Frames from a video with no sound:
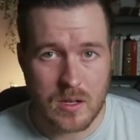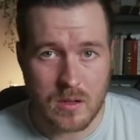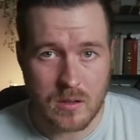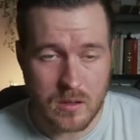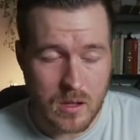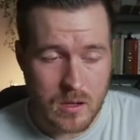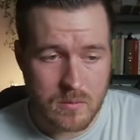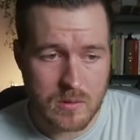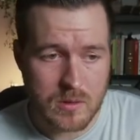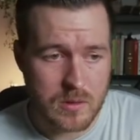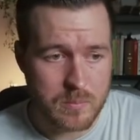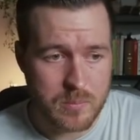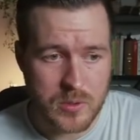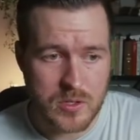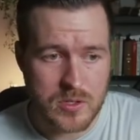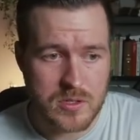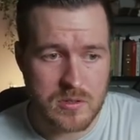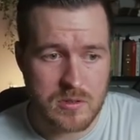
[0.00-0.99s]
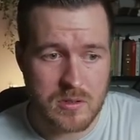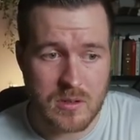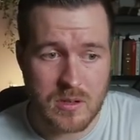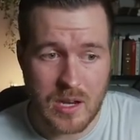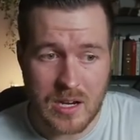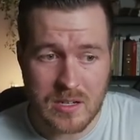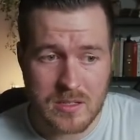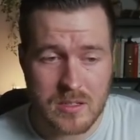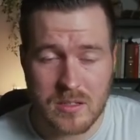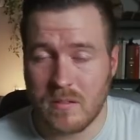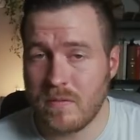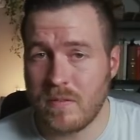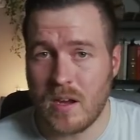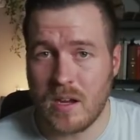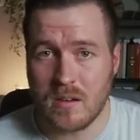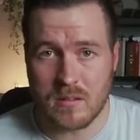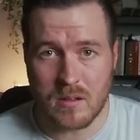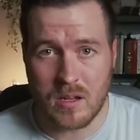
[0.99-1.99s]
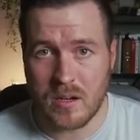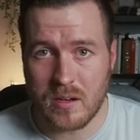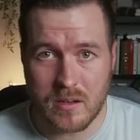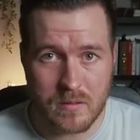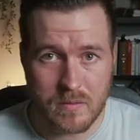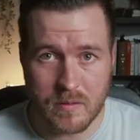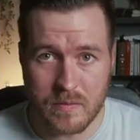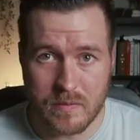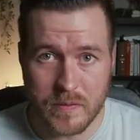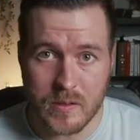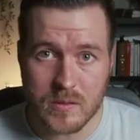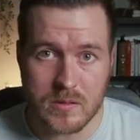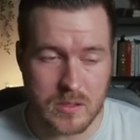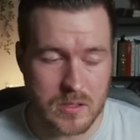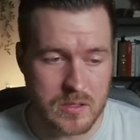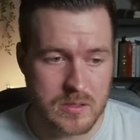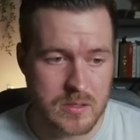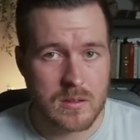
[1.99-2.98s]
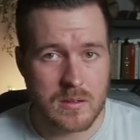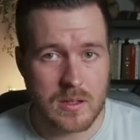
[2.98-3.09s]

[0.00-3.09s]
Along with the push, you can actually define a lot of different filters.